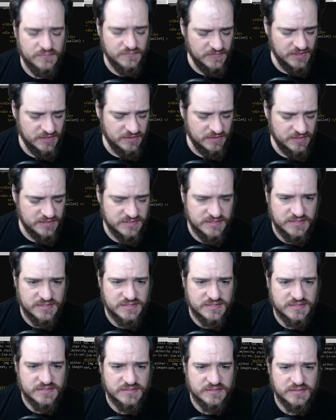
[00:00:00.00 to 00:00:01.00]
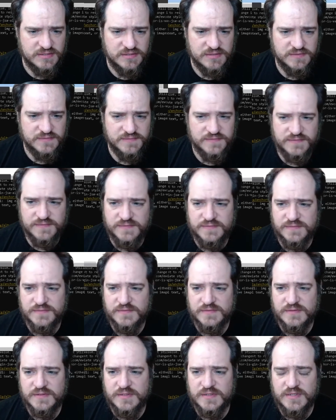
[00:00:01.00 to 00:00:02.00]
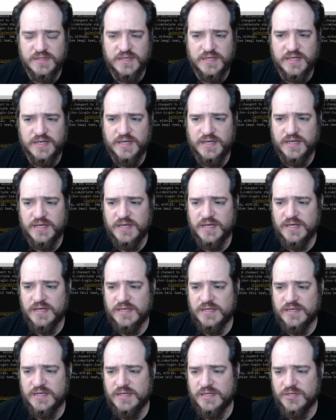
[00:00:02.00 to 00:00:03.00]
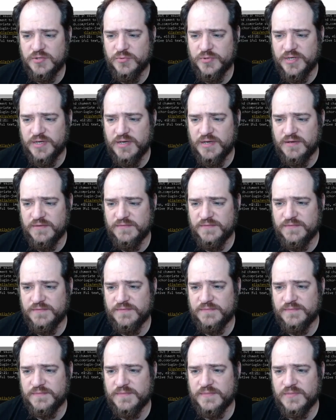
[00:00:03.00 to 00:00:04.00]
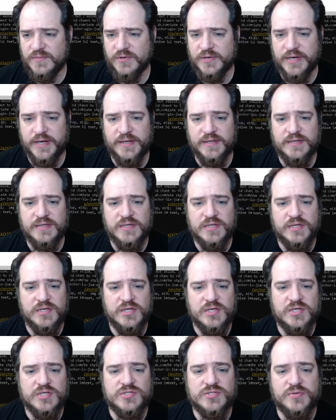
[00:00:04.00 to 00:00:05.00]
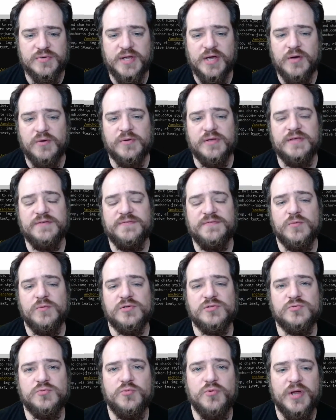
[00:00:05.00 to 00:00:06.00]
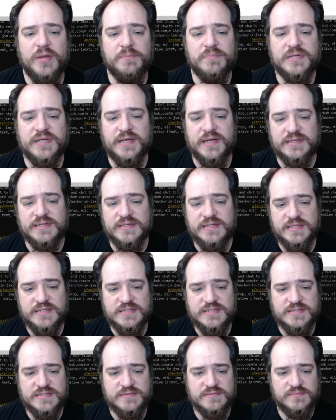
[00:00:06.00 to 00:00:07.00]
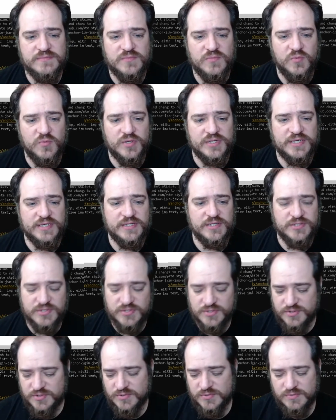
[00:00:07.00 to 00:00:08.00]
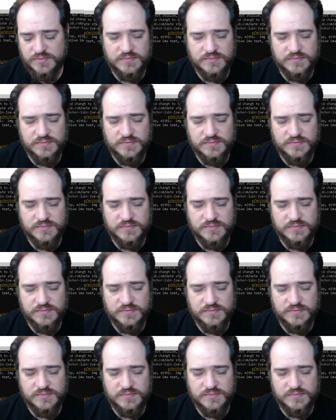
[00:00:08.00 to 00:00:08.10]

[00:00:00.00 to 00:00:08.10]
Let's hit save, and here we have. Okay, so now if I want to replicate this, what I need to do,